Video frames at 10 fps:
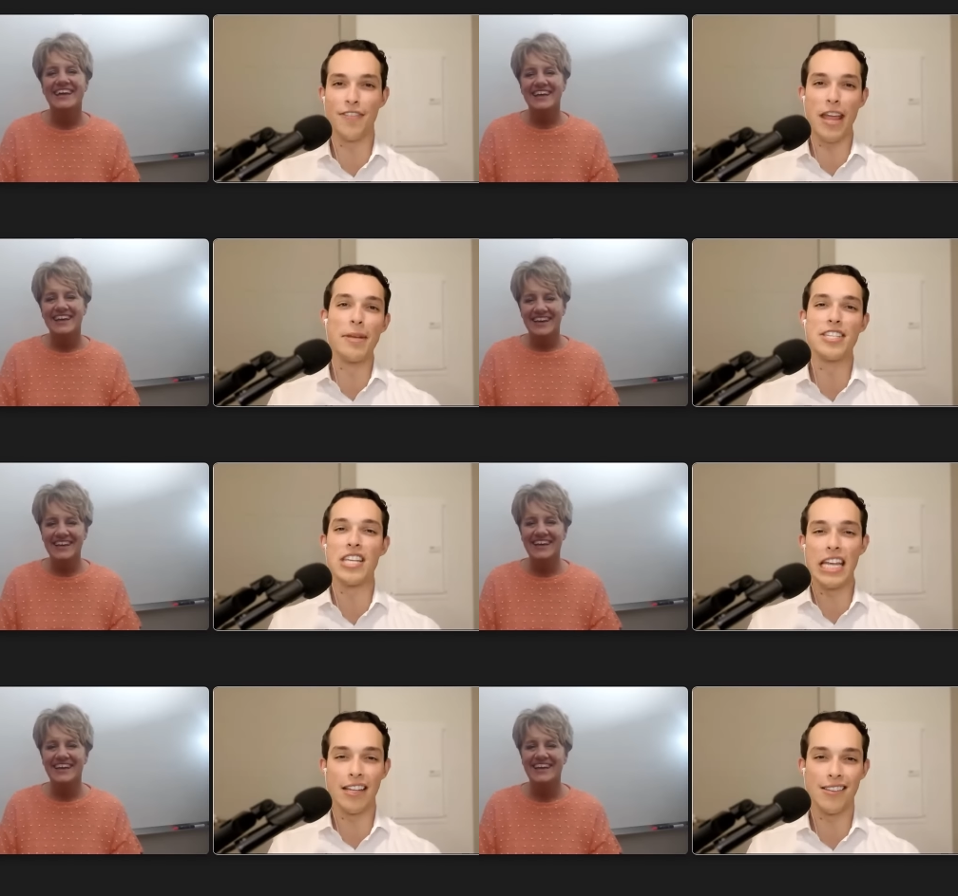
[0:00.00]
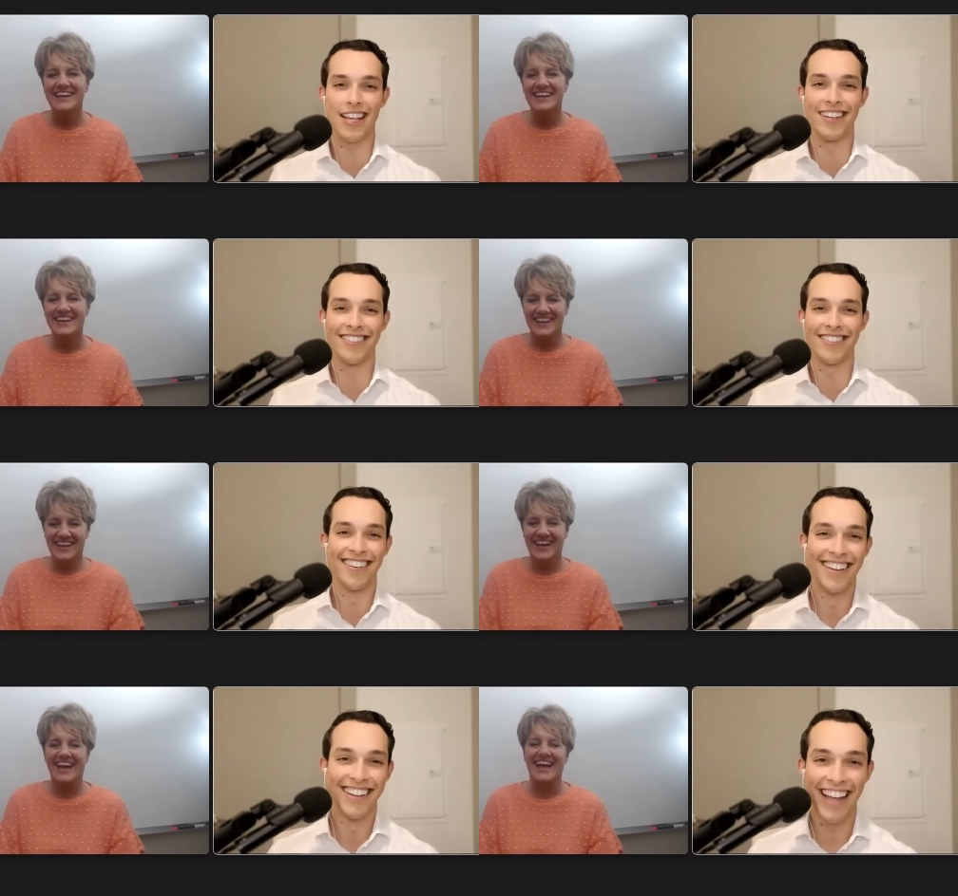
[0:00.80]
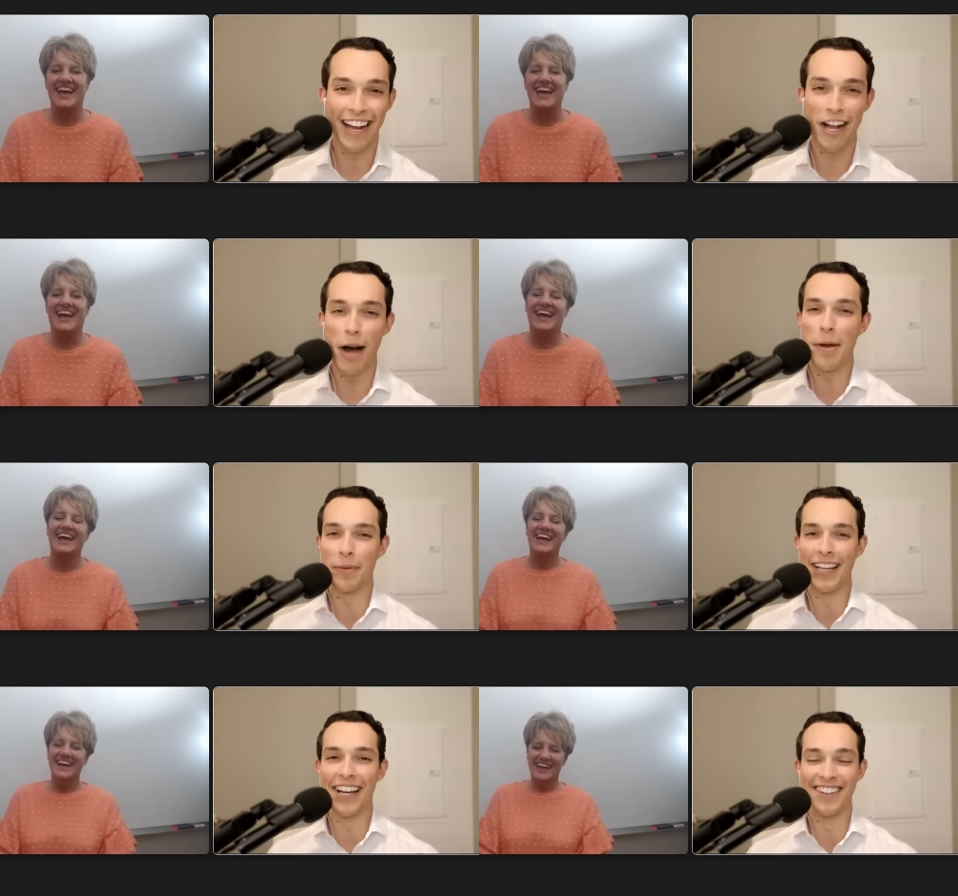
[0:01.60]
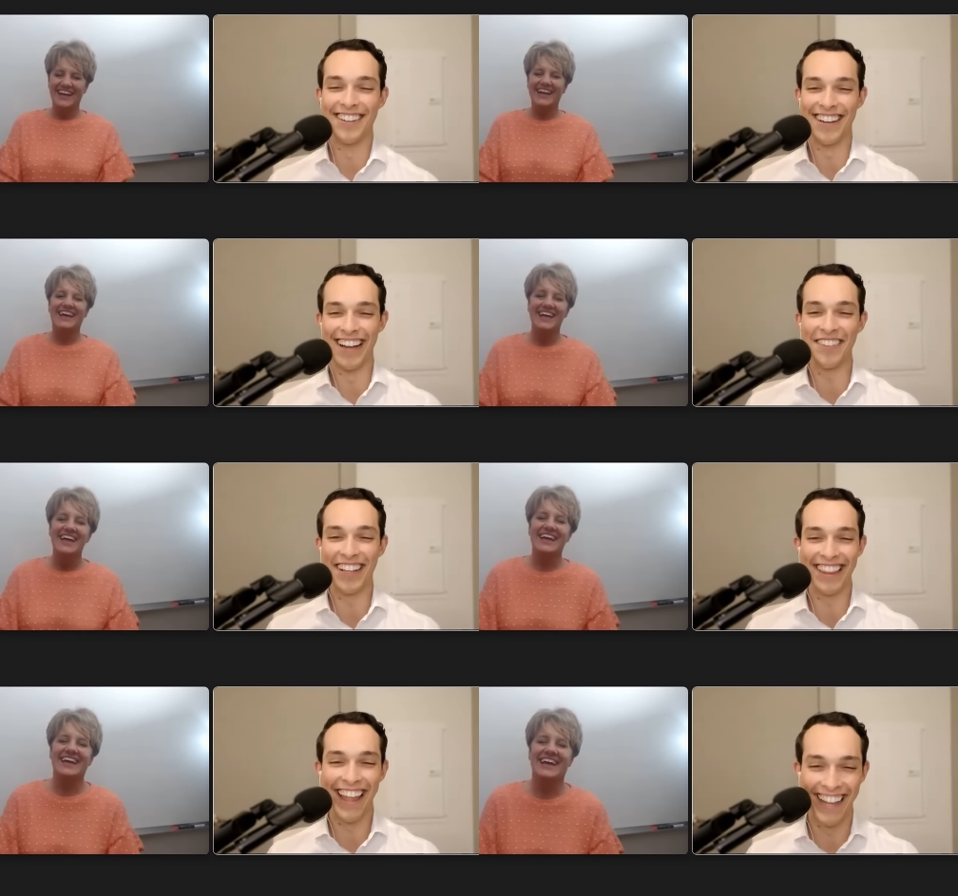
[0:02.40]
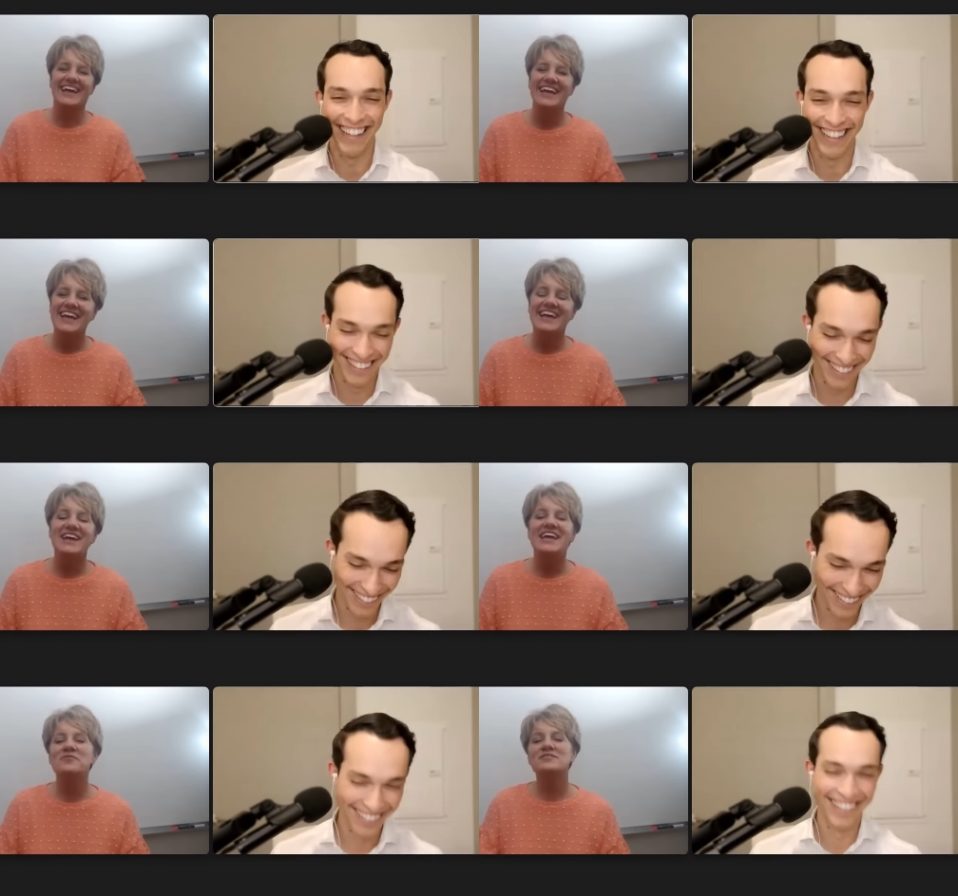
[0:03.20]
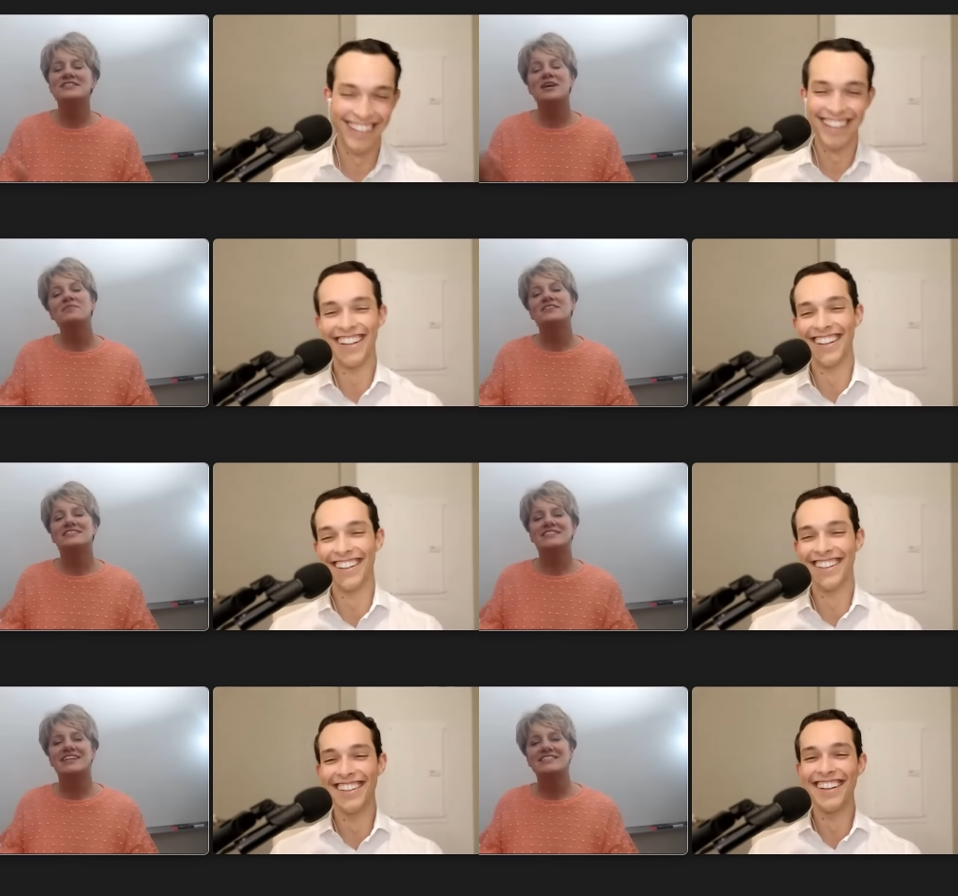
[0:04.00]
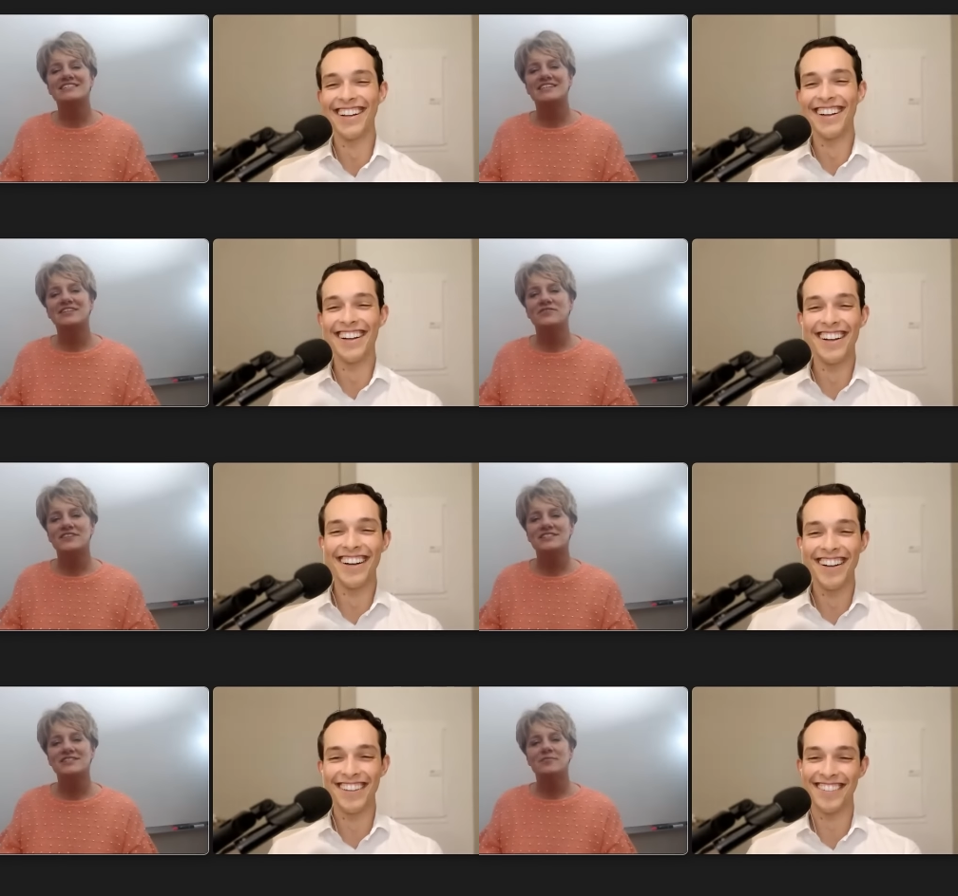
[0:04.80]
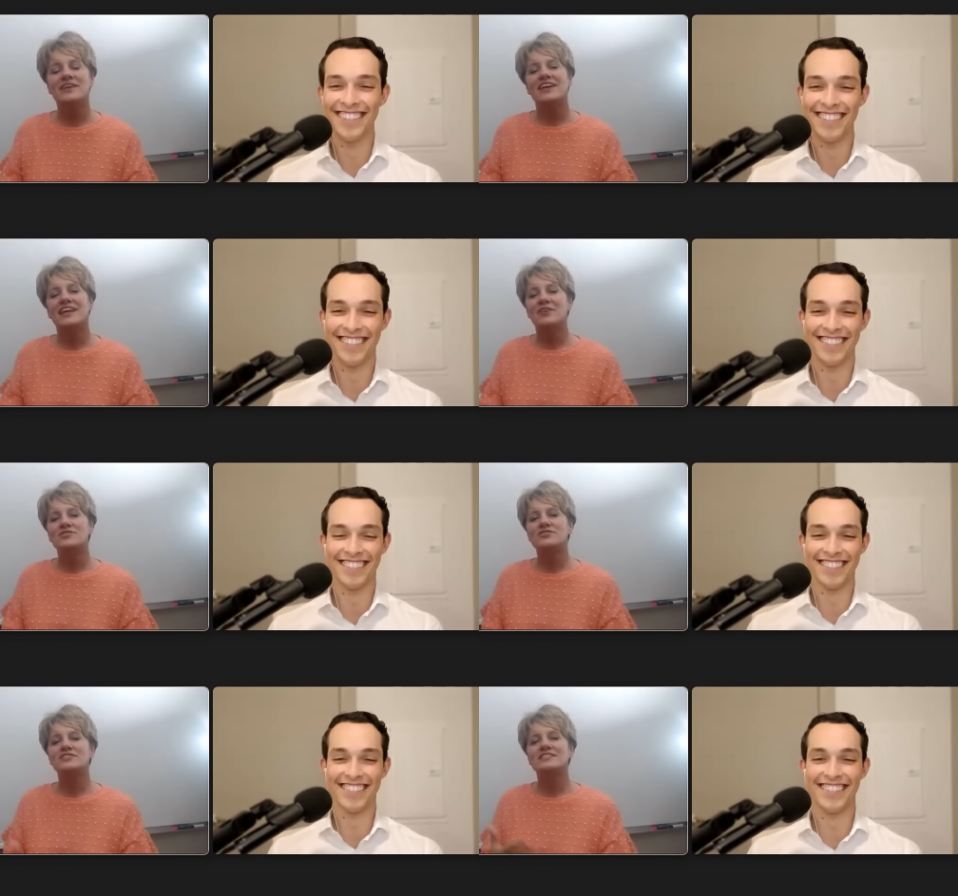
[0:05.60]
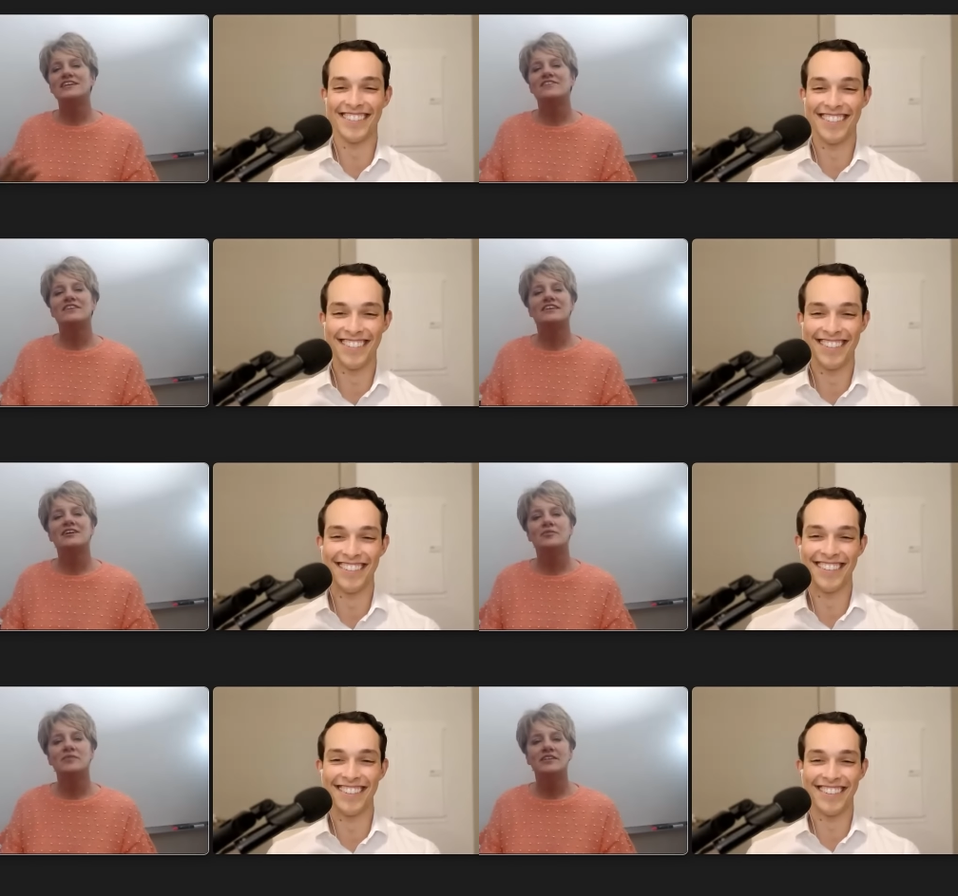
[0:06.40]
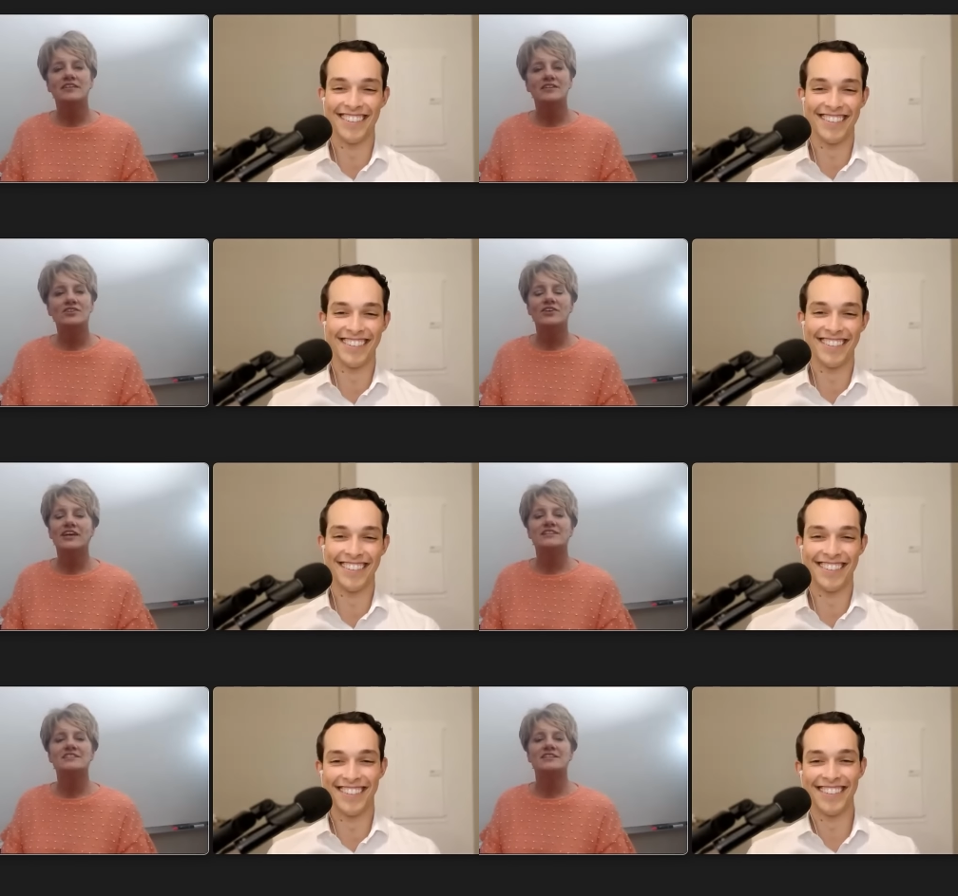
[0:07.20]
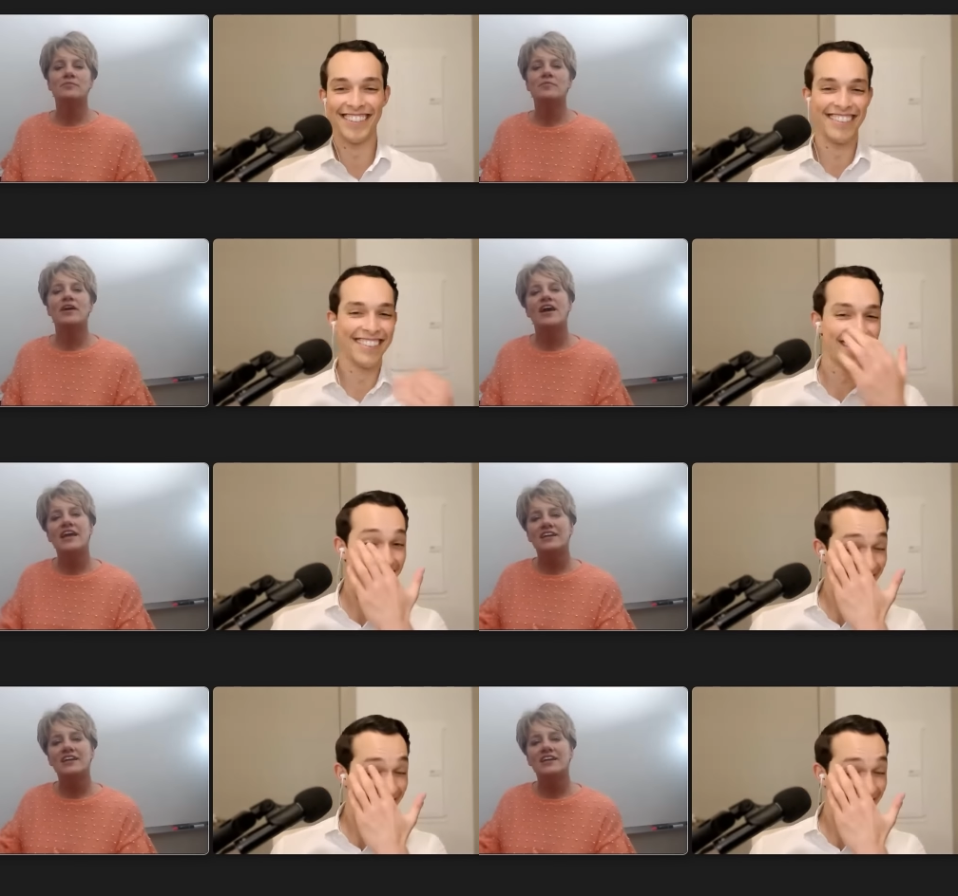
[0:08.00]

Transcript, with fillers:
Speaker 1: famous scenes, and yeah, comment below. How about that?
Speaker 2: he was coming to Tennessee to visit me, and I was just giving him a little heads up about,